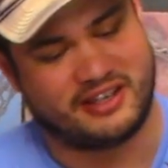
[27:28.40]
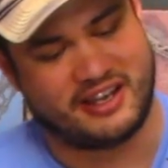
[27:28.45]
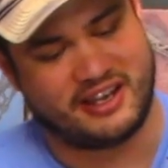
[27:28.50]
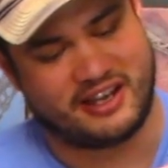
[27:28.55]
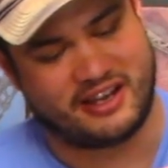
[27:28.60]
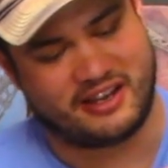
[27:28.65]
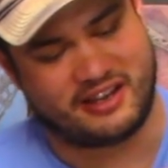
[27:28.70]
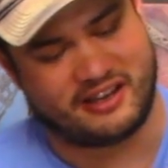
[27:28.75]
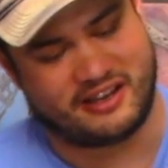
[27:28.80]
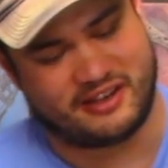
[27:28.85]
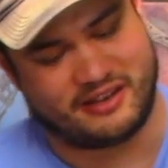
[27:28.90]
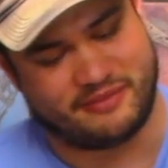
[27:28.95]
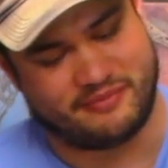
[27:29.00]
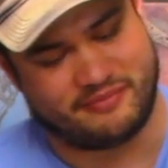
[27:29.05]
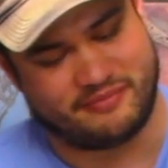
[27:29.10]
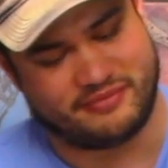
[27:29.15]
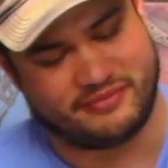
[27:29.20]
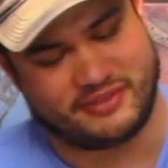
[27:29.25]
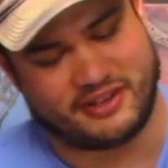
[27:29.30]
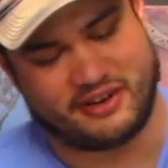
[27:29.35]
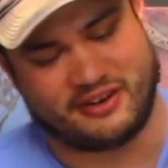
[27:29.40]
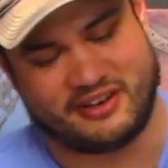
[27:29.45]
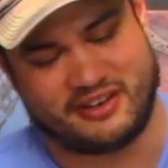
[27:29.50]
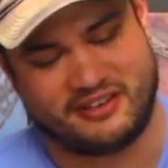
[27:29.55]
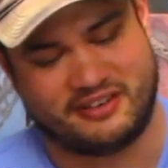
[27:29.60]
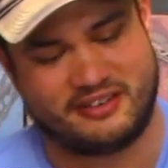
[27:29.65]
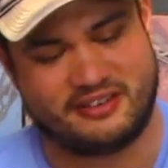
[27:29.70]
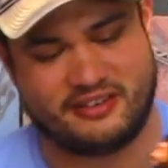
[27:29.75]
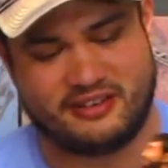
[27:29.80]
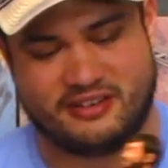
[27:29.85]
Yeah, there it
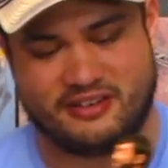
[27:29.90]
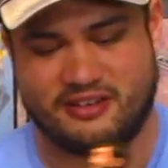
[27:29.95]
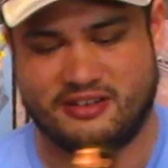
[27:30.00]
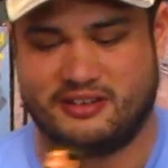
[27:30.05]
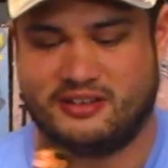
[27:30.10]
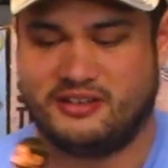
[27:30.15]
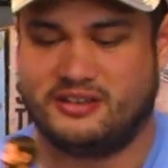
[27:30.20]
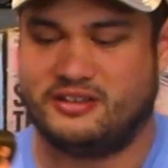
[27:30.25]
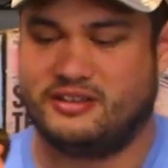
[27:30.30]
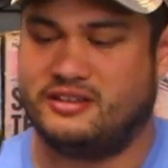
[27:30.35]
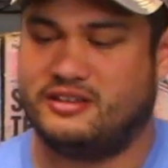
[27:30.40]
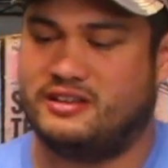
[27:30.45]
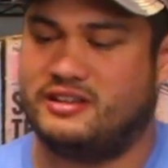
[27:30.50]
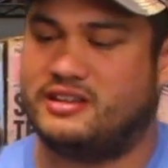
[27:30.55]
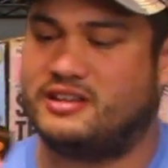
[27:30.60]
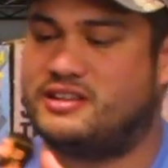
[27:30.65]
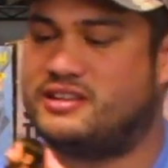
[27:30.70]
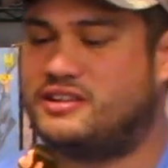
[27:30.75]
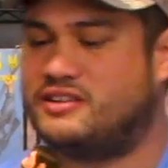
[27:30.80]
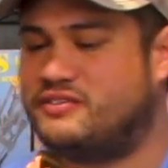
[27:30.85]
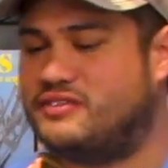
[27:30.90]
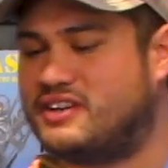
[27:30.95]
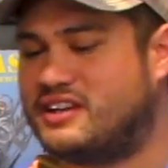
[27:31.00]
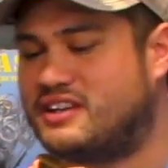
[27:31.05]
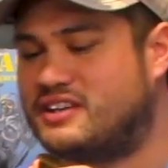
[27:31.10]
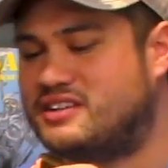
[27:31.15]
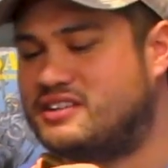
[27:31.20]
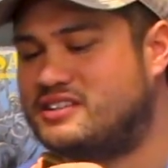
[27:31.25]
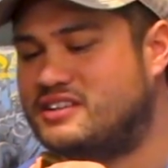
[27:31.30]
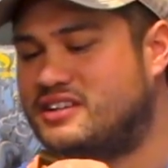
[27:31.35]
is. Let's see if we
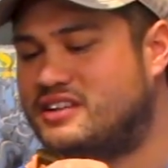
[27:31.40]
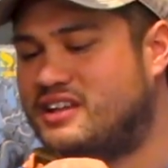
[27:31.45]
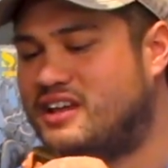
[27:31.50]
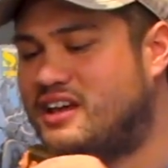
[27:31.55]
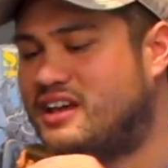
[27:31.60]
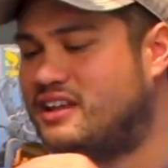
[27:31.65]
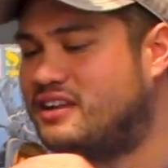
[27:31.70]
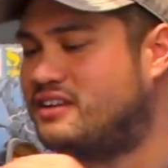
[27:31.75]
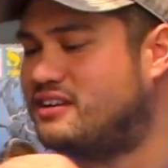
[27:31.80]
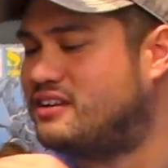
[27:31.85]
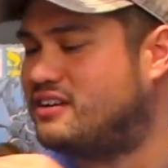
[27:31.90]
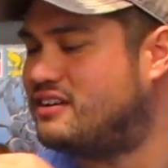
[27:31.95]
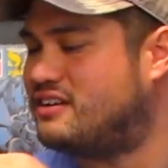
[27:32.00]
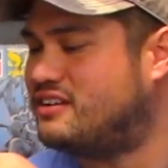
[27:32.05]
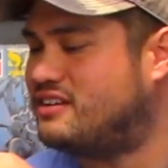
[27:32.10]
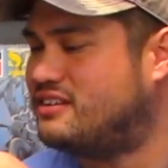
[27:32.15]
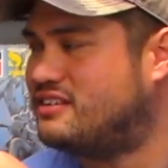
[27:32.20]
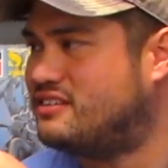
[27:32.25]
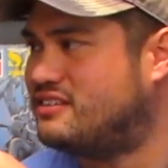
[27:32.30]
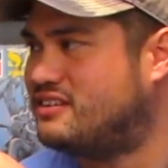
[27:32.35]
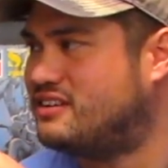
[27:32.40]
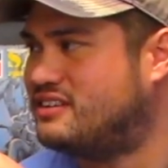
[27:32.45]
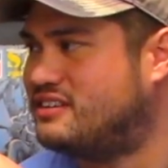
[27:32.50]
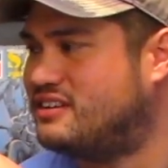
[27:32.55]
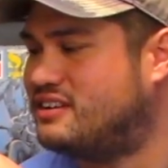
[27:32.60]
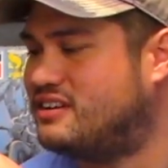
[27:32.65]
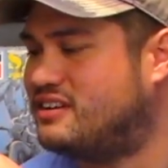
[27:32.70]
can see that. There it is, right there.